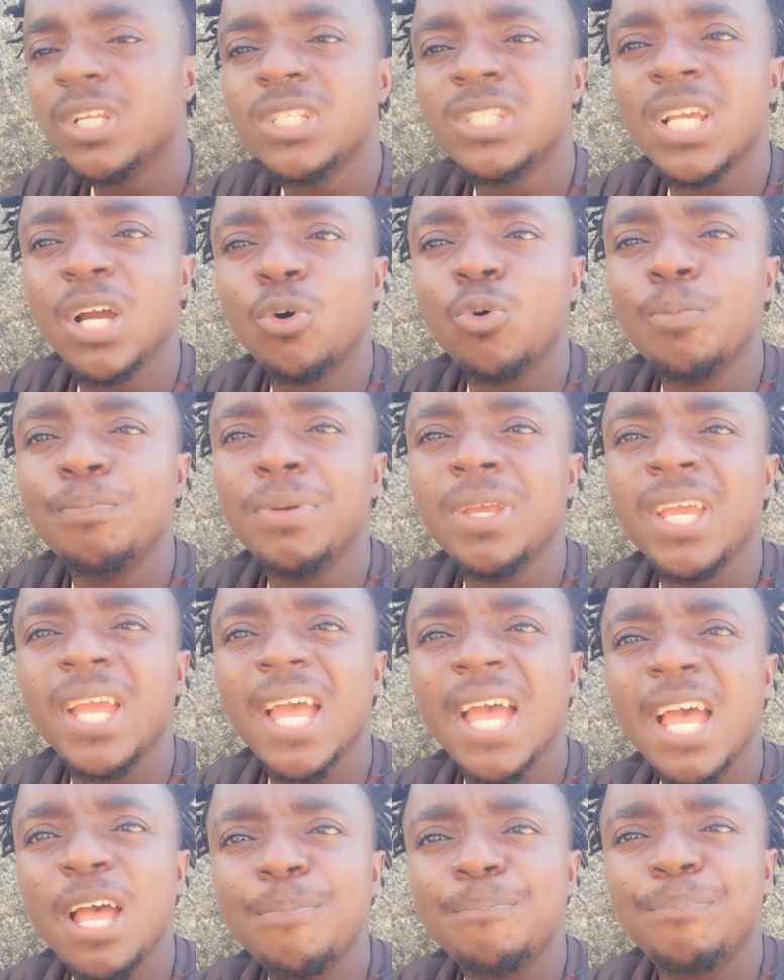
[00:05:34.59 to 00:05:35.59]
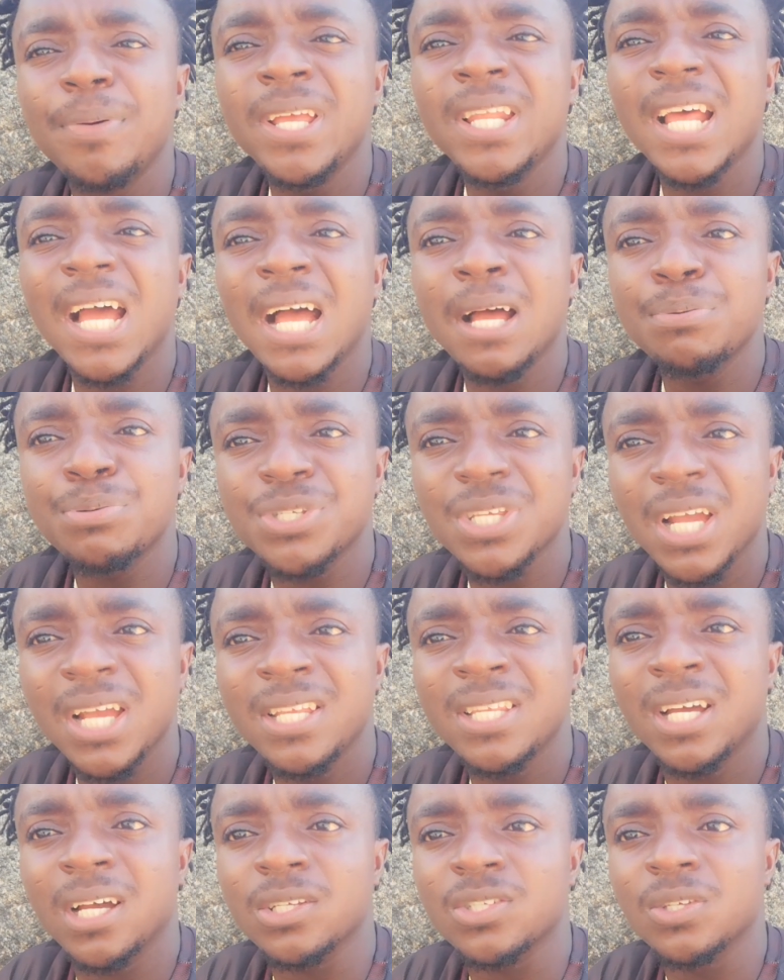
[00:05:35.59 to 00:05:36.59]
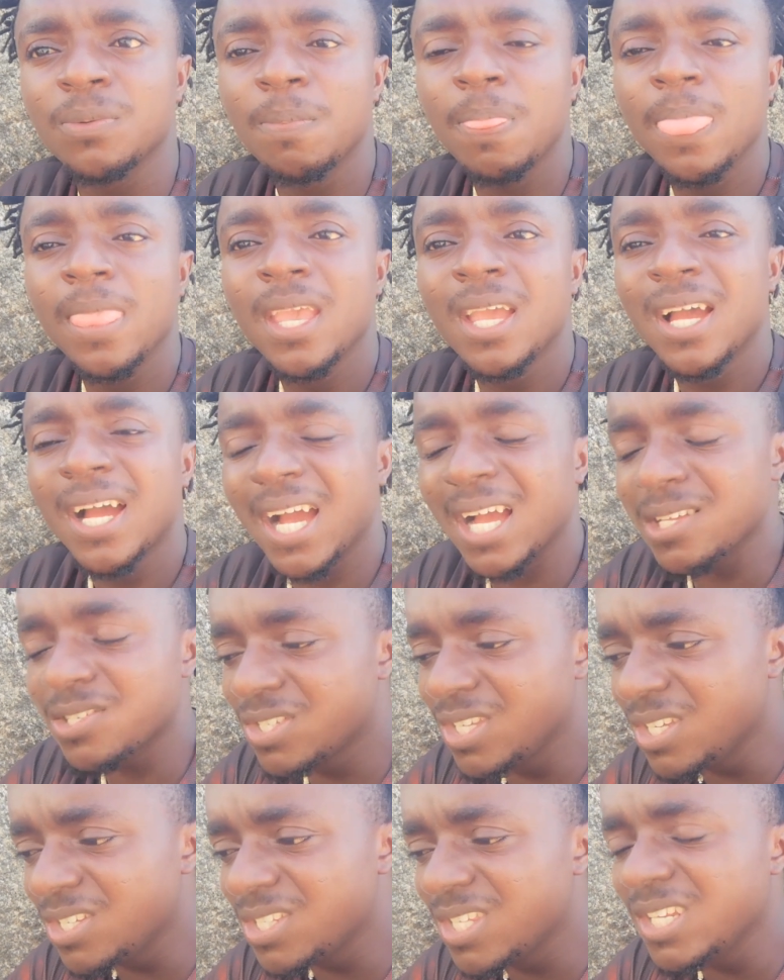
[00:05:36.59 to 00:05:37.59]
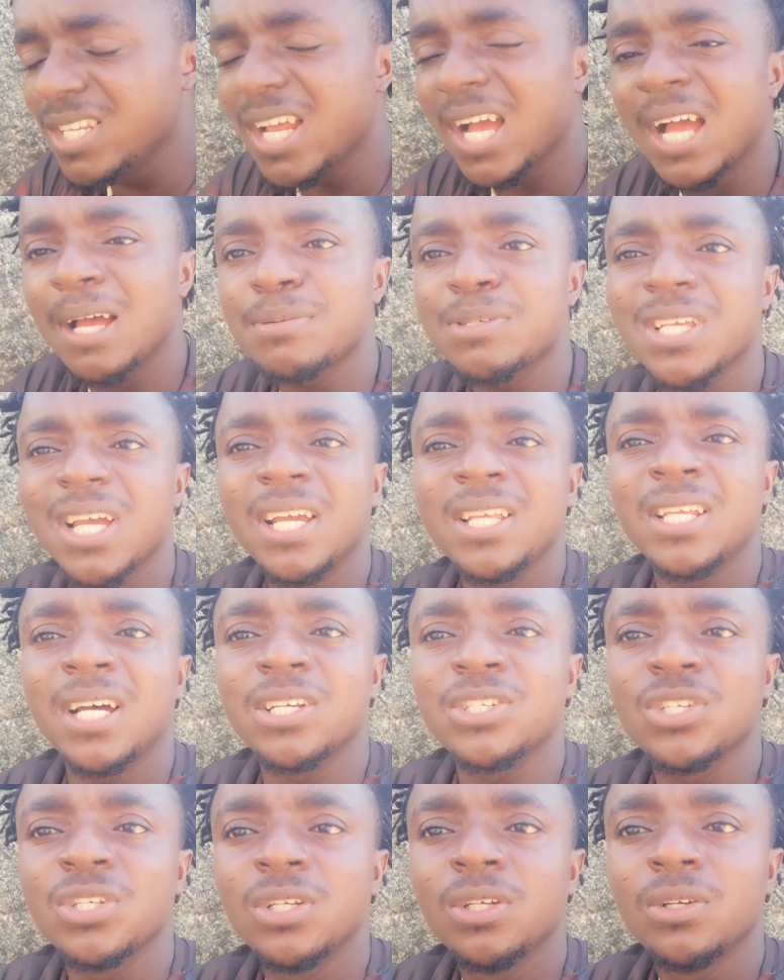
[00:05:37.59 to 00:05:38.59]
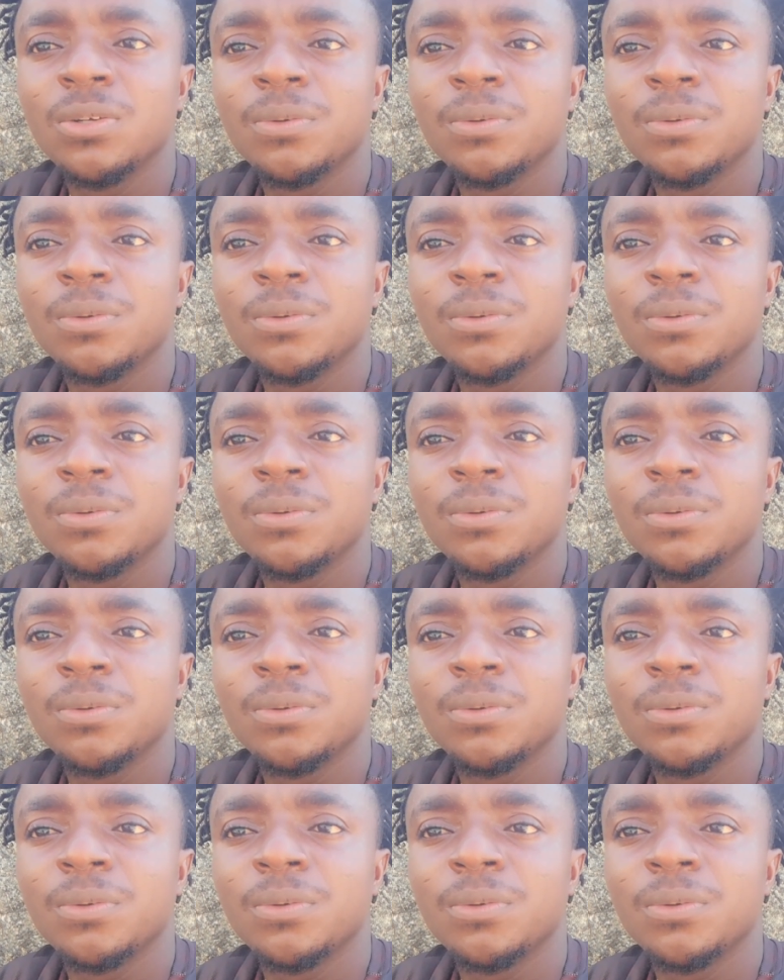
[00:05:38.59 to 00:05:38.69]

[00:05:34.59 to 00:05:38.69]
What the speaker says: they will be helping outsiders, assisting outsiders,